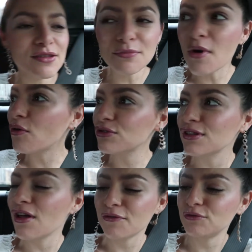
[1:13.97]
the most
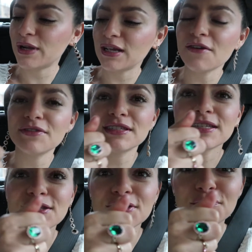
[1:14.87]
loved ring of the
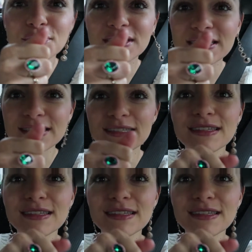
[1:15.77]
season, which is